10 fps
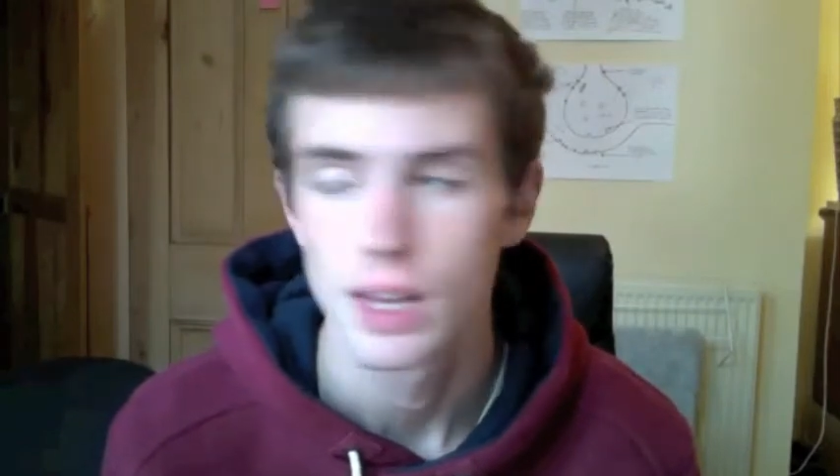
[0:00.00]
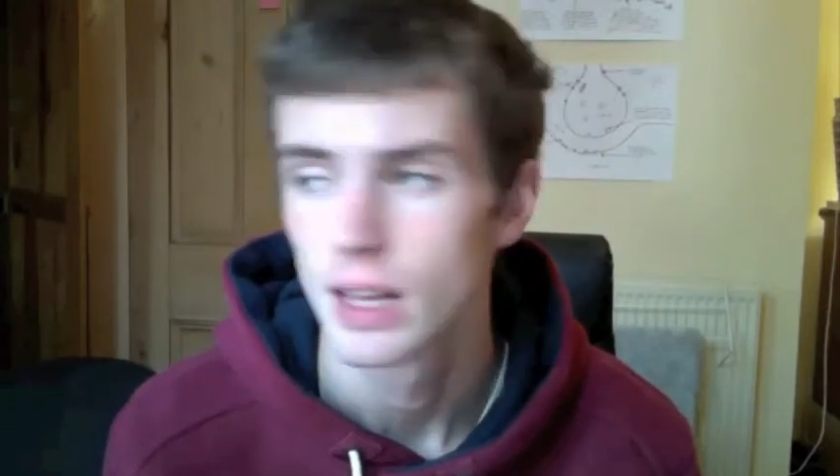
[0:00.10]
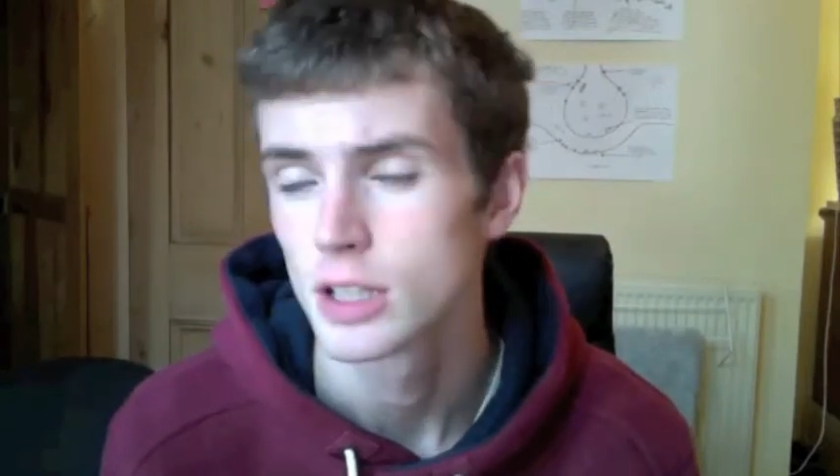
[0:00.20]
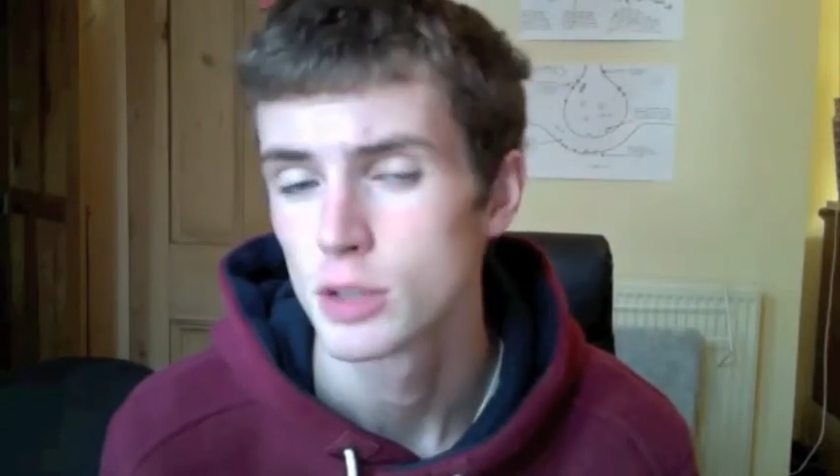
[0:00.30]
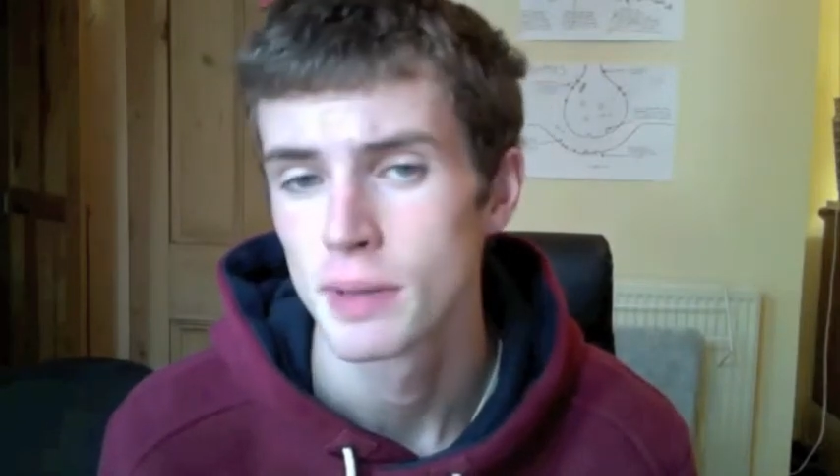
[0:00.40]

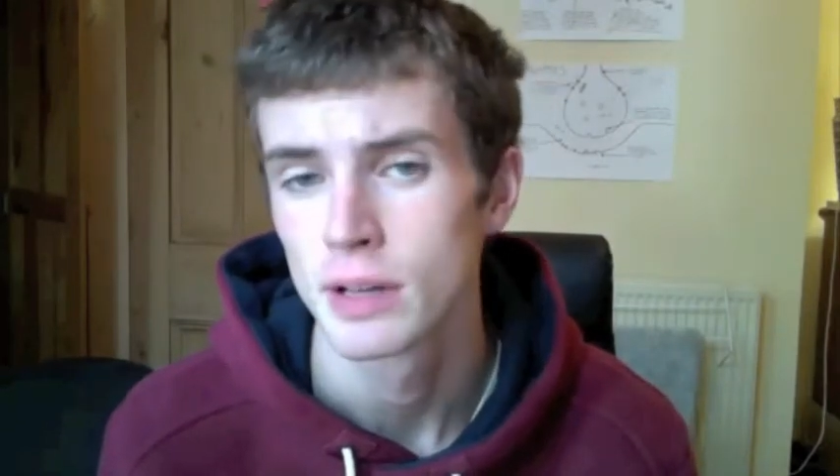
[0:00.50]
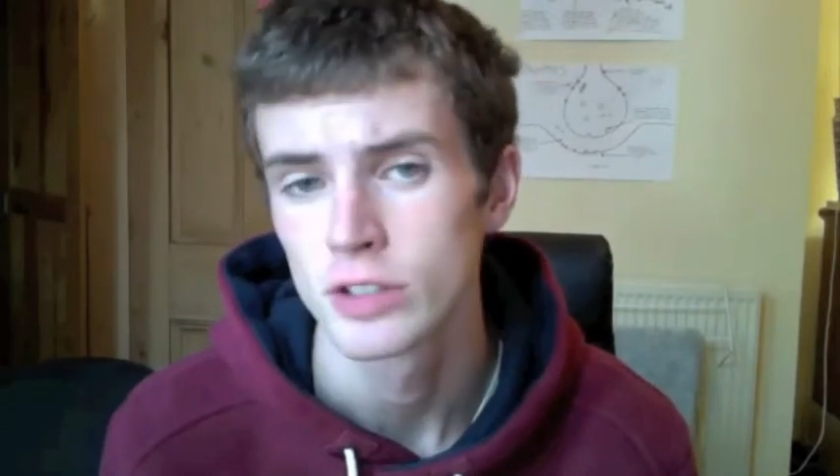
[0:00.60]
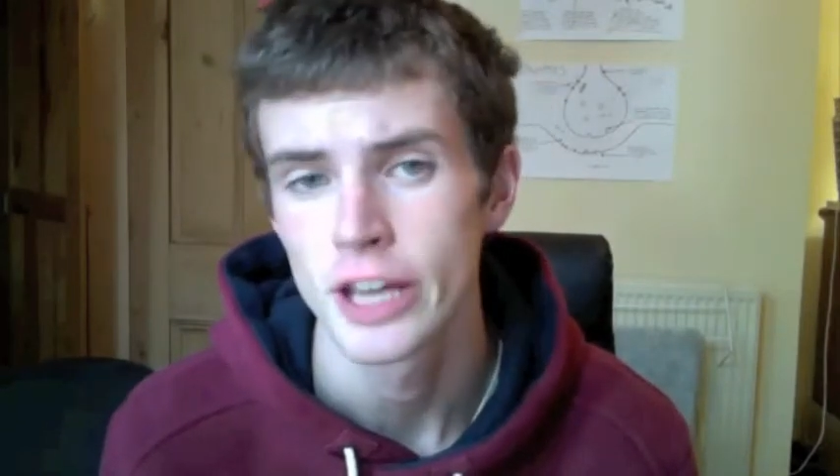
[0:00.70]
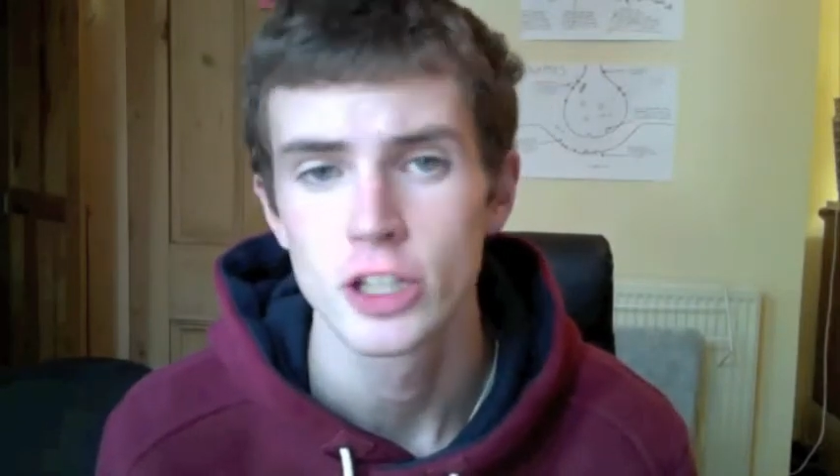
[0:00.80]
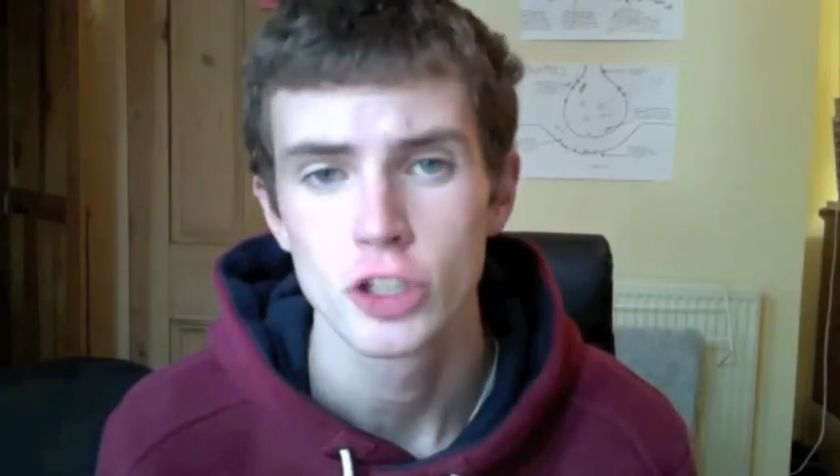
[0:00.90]
That's spelled
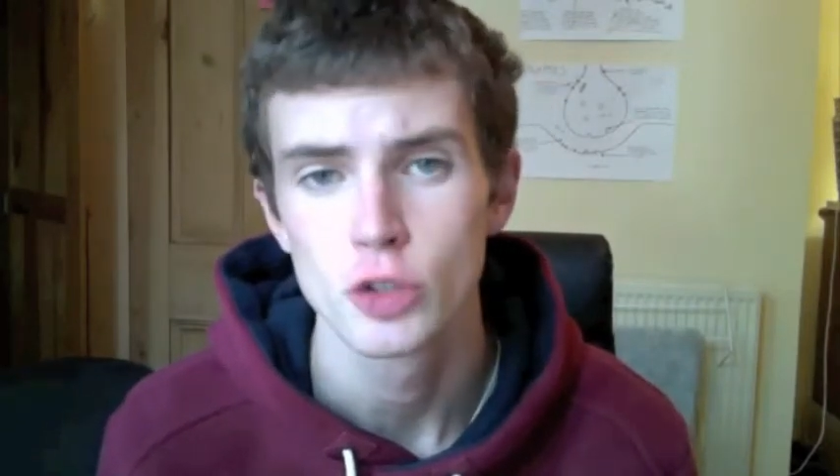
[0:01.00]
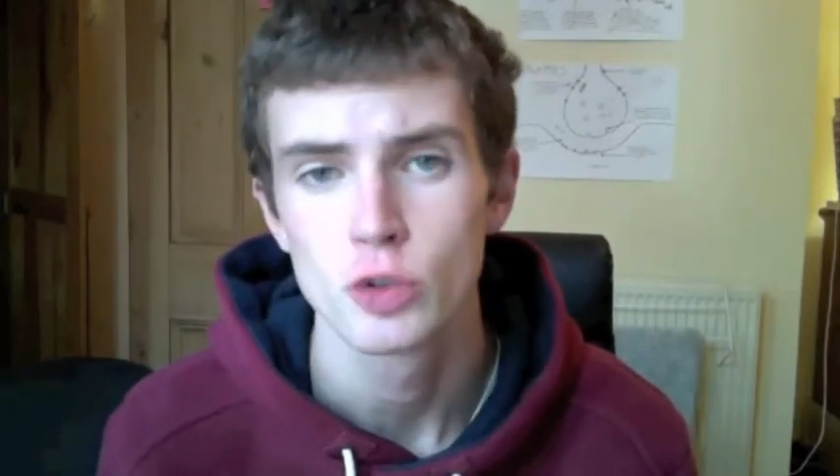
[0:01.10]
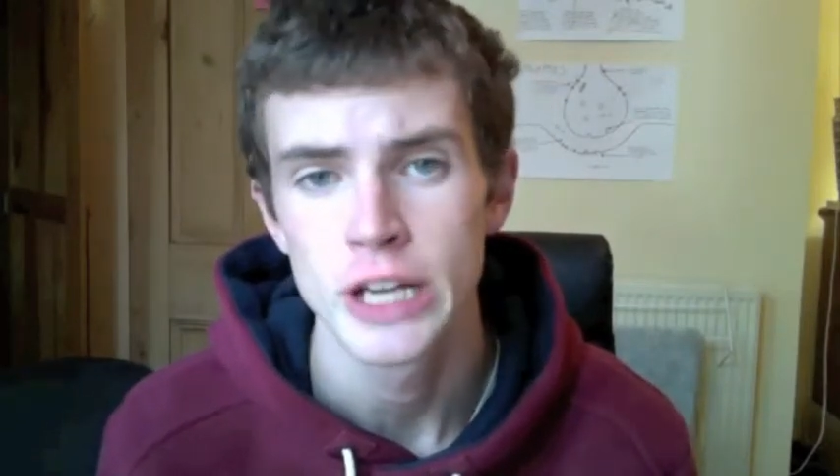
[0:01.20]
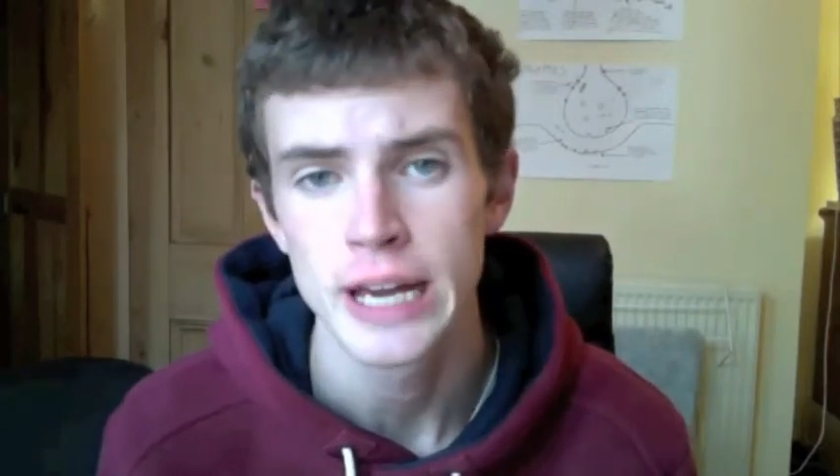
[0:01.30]
H U G